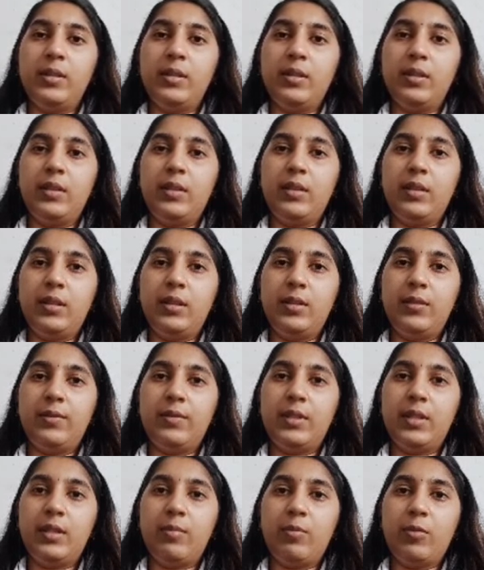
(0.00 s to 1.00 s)
if the
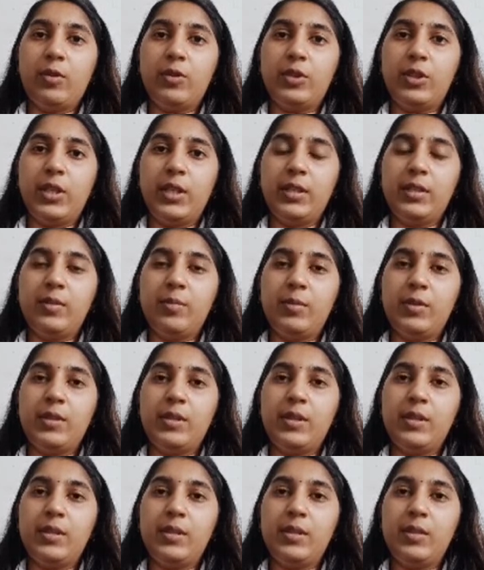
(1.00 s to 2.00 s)
project's
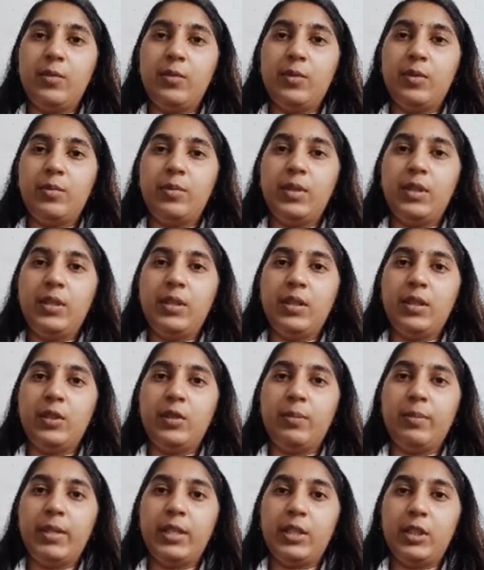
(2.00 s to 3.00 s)
percentage will be a
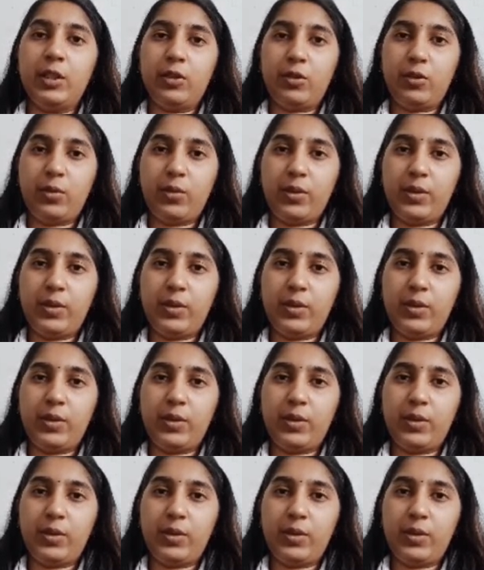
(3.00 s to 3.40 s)
better choice.